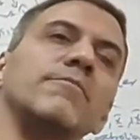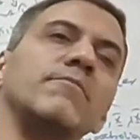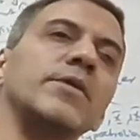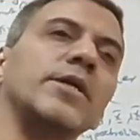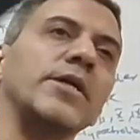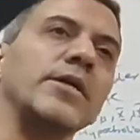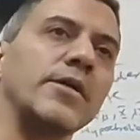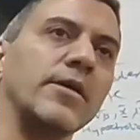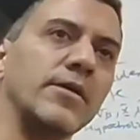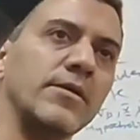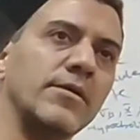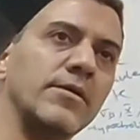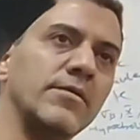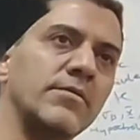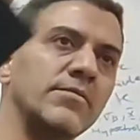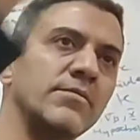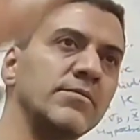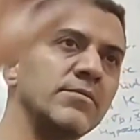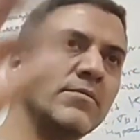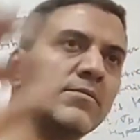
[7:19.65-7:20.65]
big
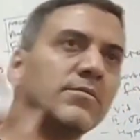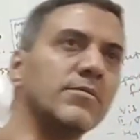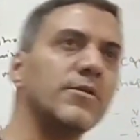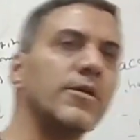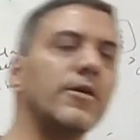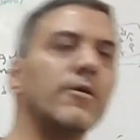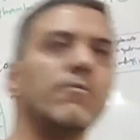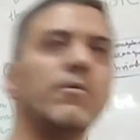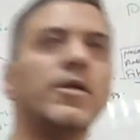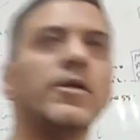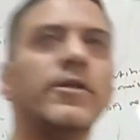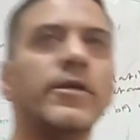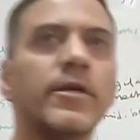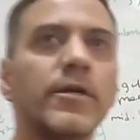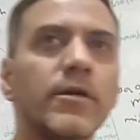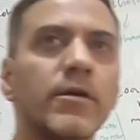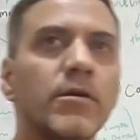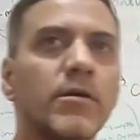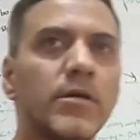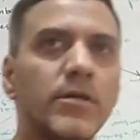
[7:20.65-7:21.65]

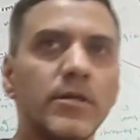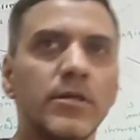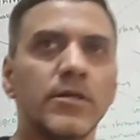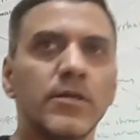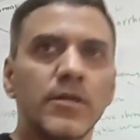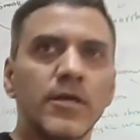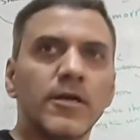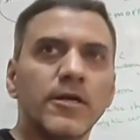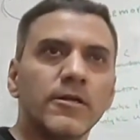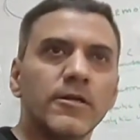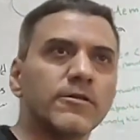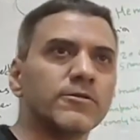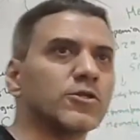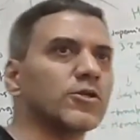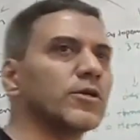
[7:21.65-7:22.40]
bleeding in, in